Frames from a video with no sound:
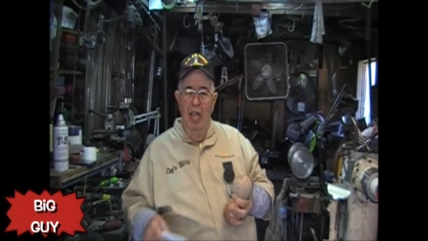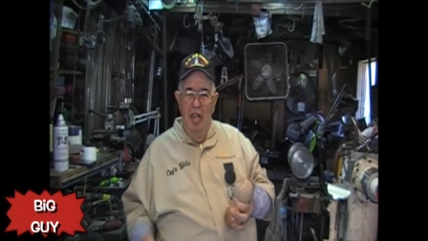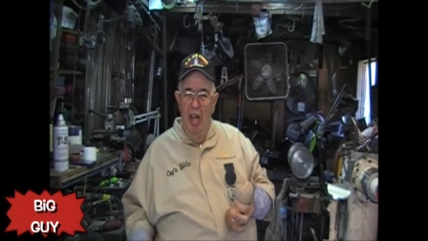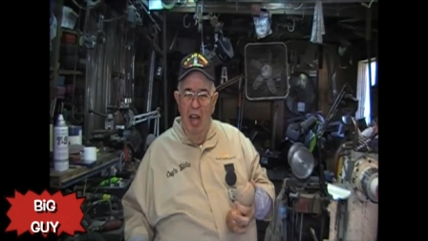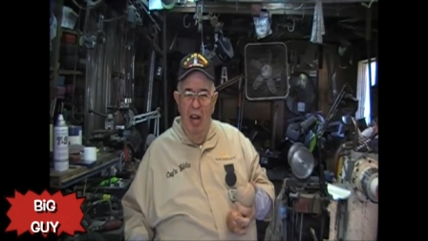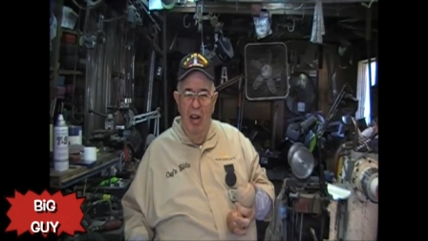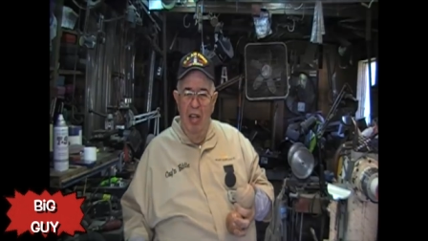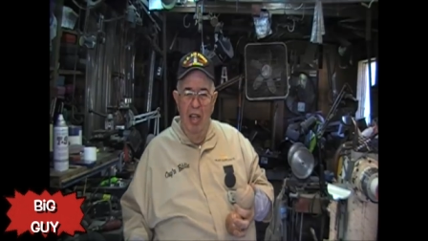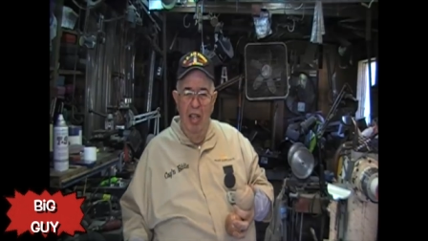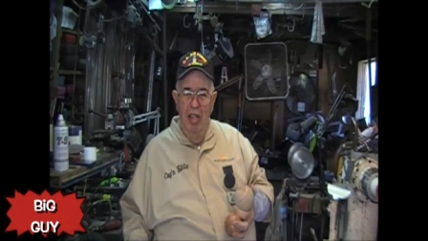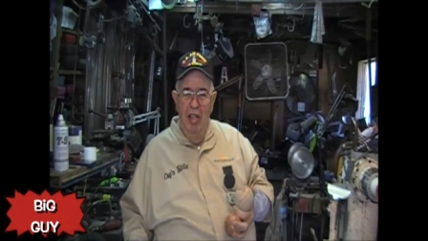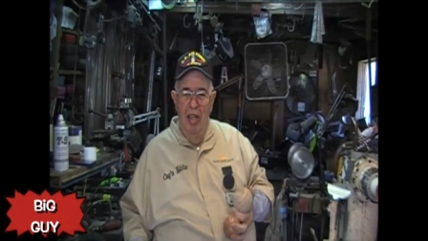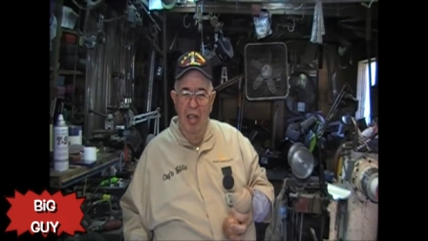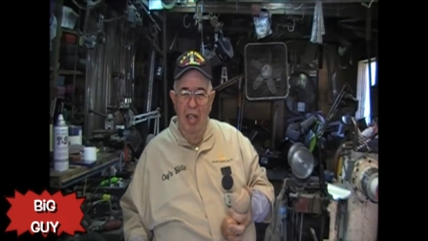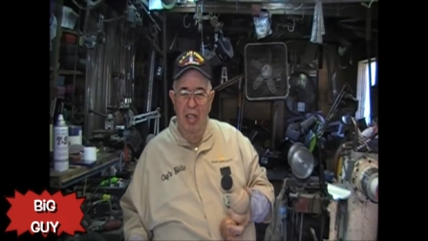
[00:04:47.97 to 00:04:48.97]
No,
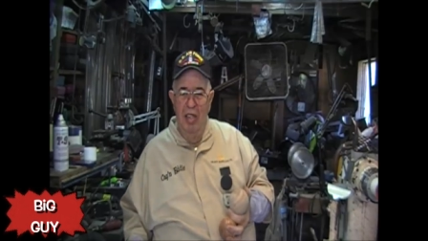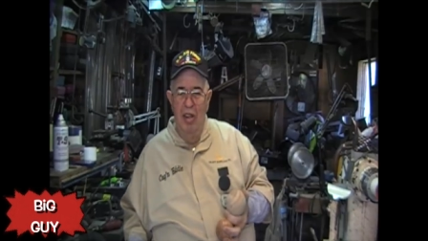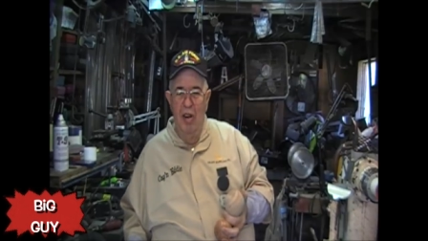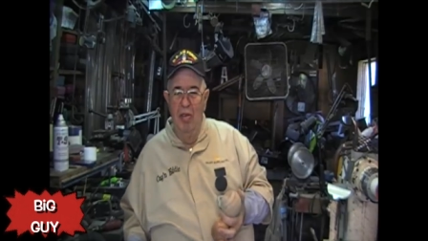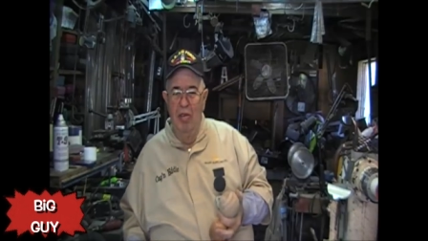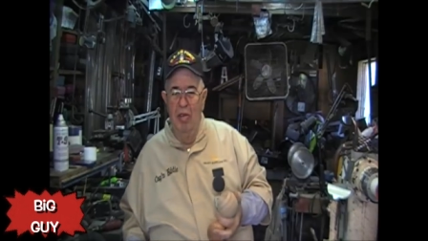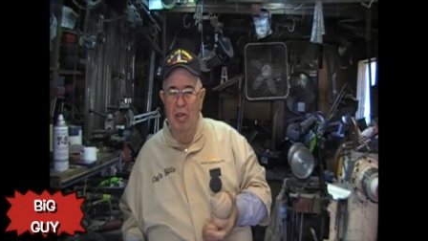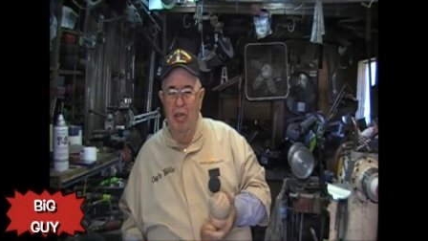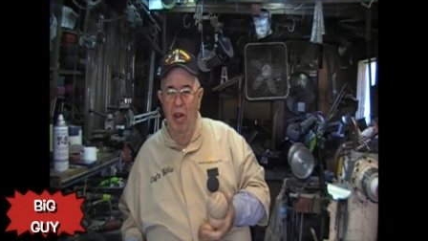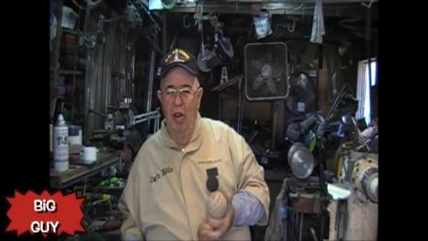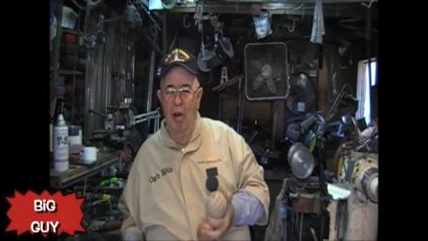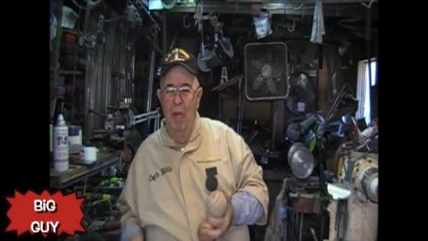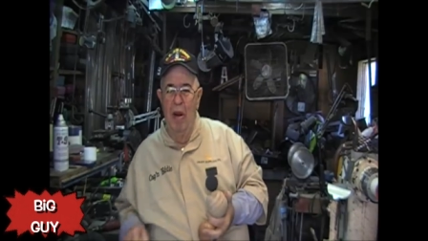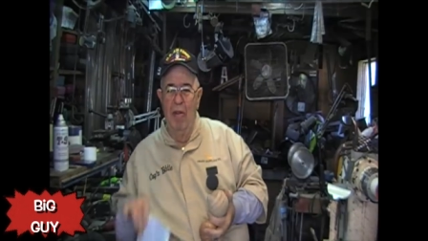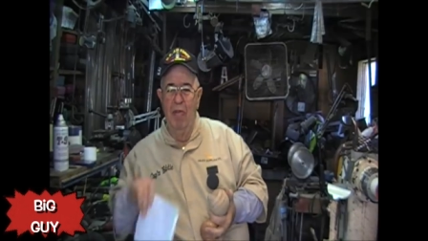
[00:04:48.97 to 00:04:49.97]
there's no
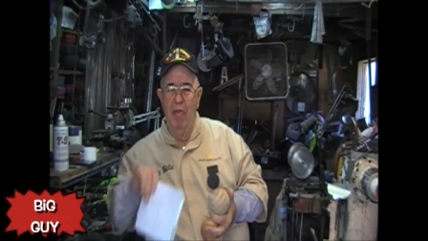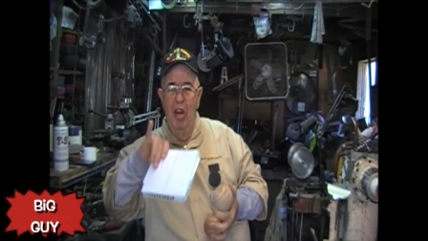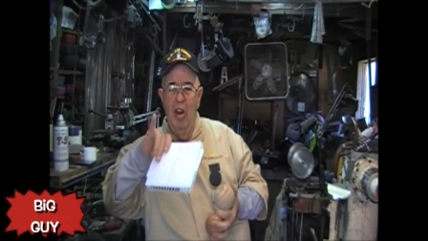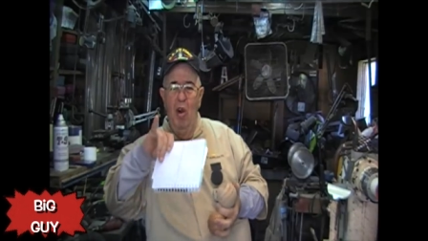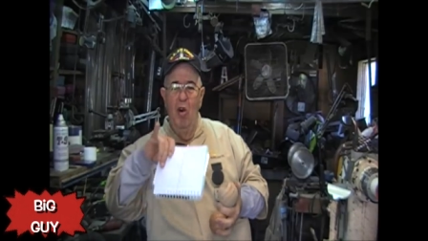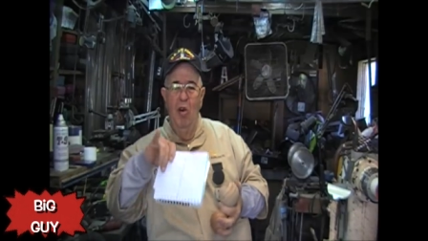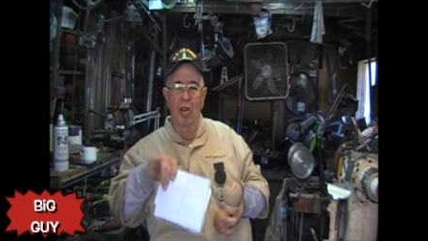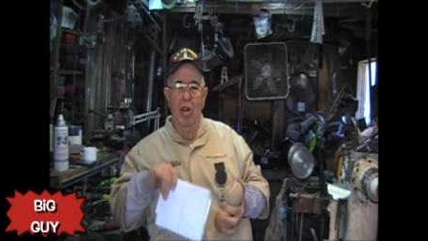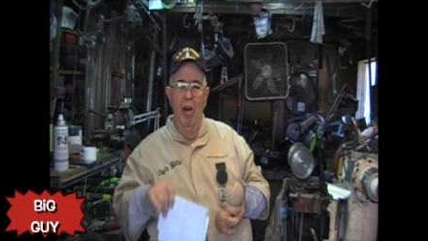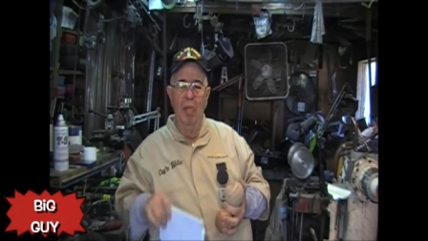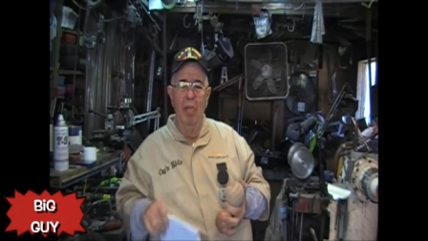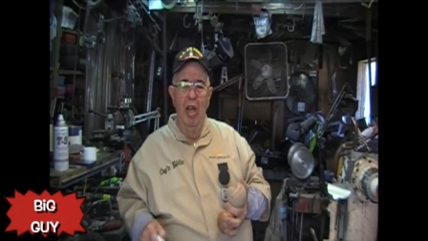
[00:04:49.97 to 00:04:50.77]
little bitty finger holding up.